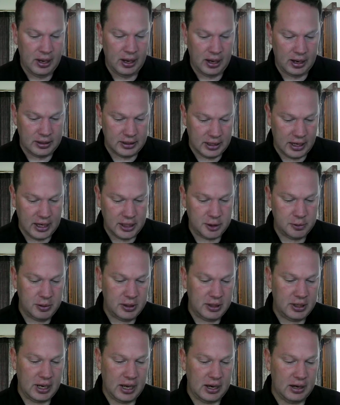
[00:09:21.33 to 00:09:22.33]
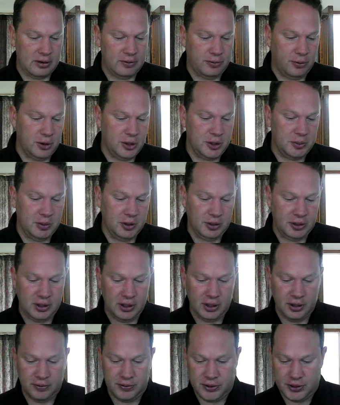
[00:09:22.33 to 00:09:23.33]
attachment and enforceability
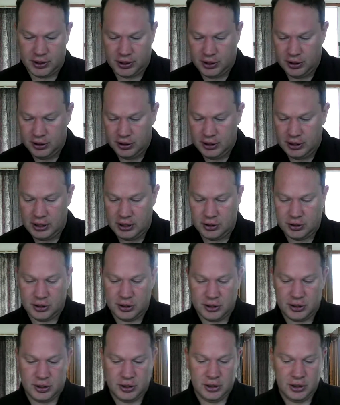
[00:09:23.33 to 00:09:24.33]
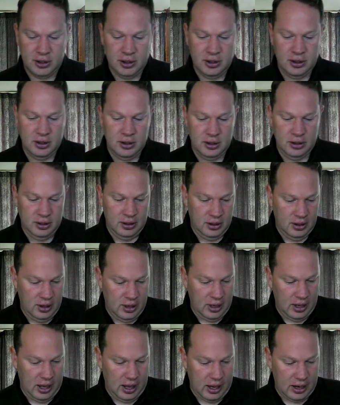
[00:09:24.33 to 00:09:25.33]
of security interests
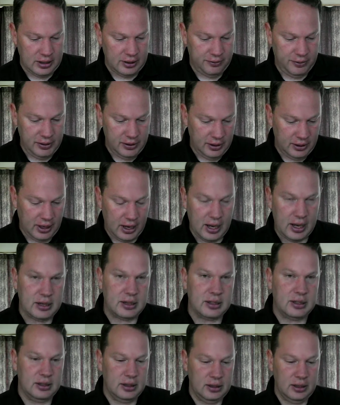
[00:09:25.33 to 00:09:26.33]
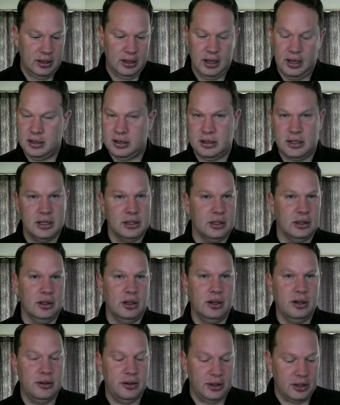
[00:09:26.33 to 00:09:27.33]
and if we look at, it says a
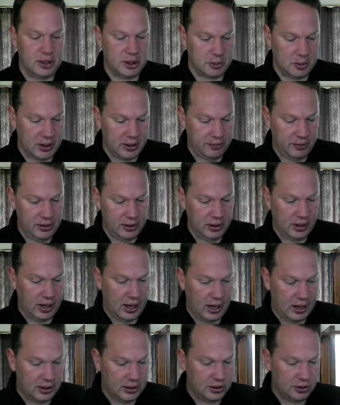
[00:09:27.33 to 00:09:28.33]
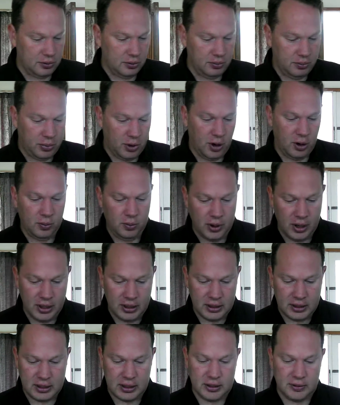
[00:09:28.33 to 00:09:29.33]
lot of things, but if we look at part one,
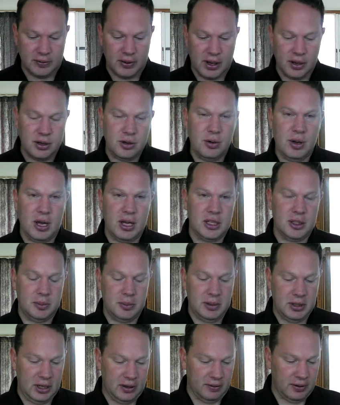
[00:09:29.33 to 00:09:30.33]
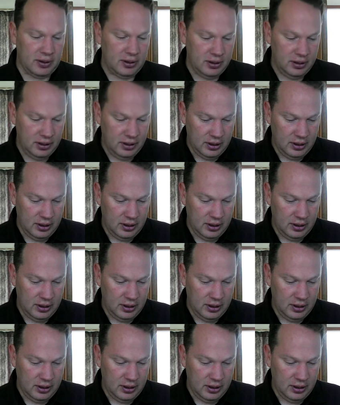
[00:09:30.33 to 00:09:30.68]
it says value has been given.